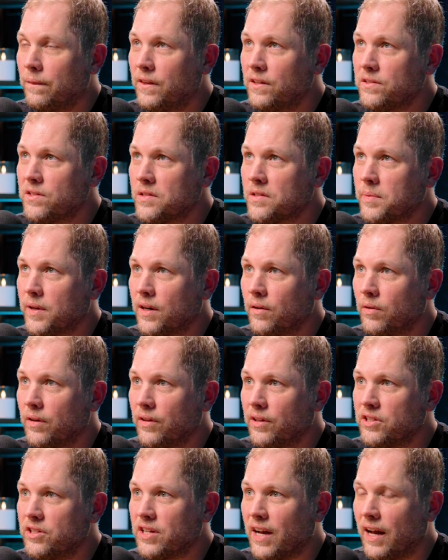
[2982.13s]
this has been a
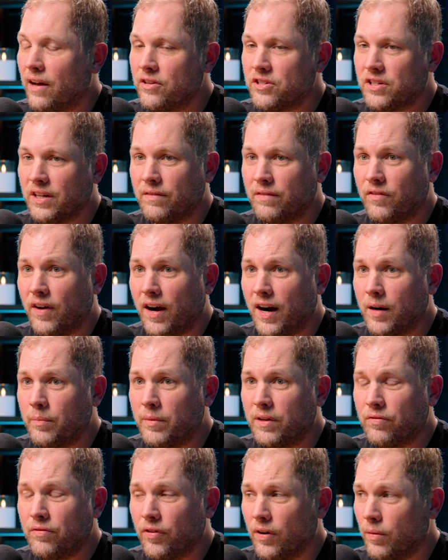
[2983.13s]
really challenging
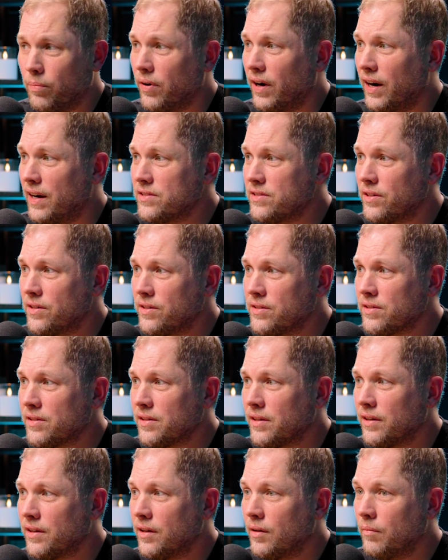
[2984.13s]
environment for appraisers
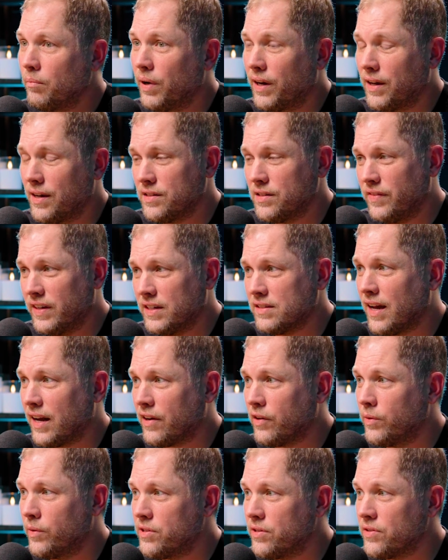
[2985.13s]
mm-hmm. because of
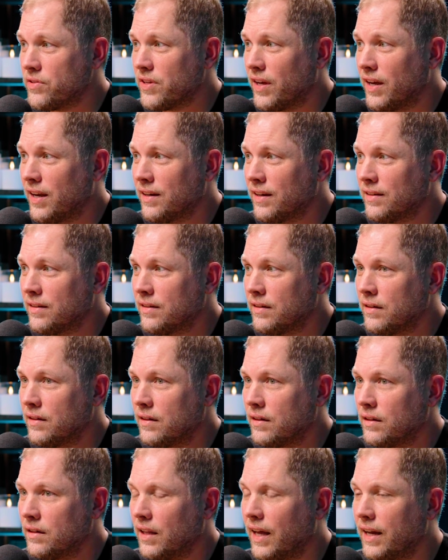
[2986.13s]
exactly what you're saying.
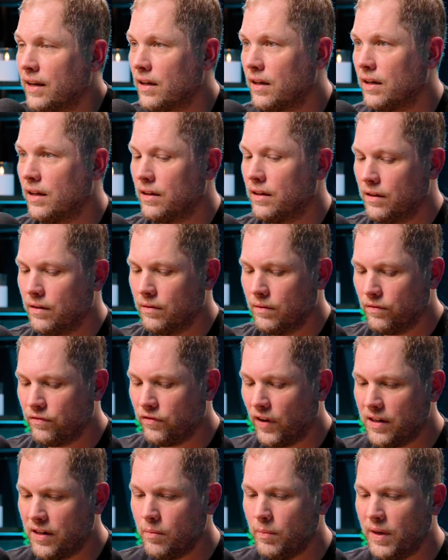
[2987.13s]
Like,
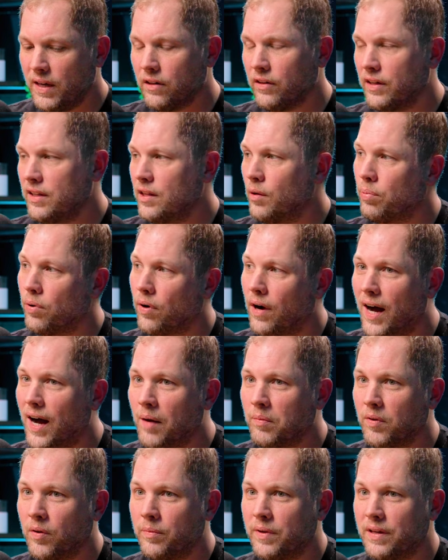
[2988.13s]
fundamentally, the
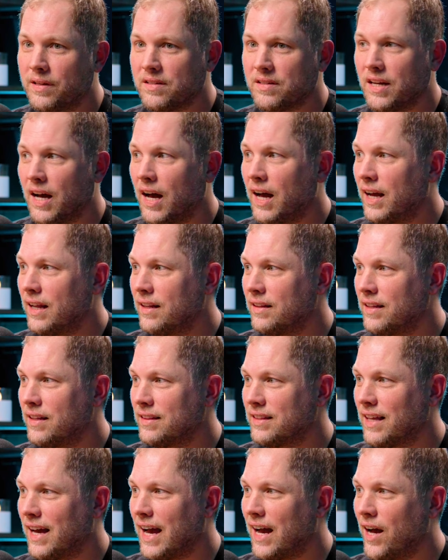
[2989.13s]
problem is not
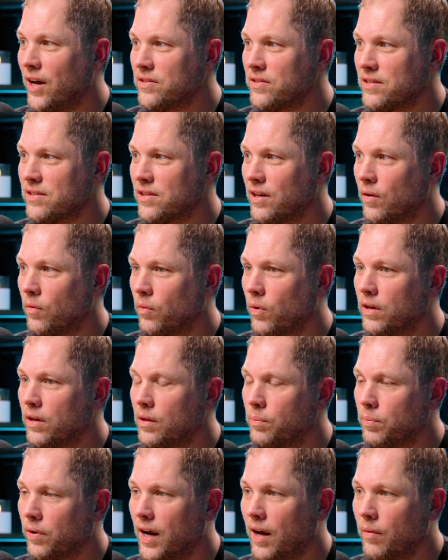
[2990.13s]
that the houses aren't worth.
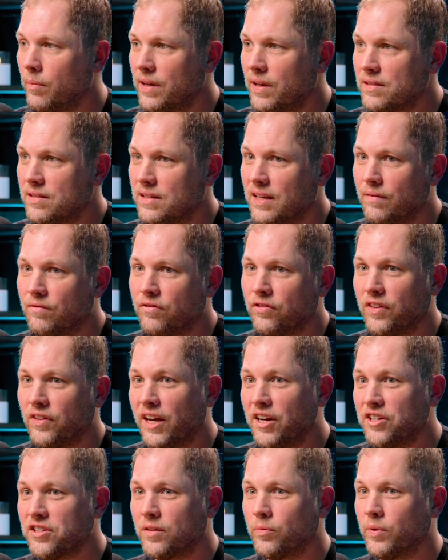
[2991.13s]
The problem is the
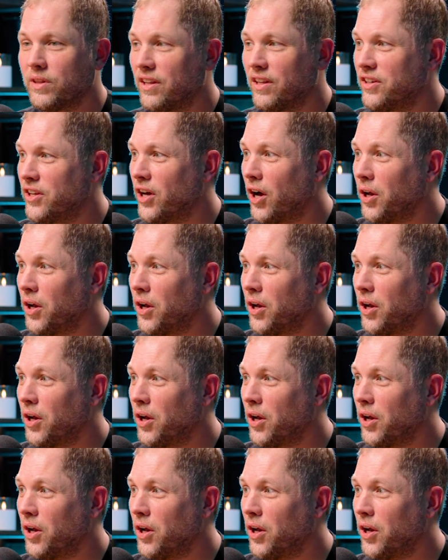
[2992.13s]
inflation with the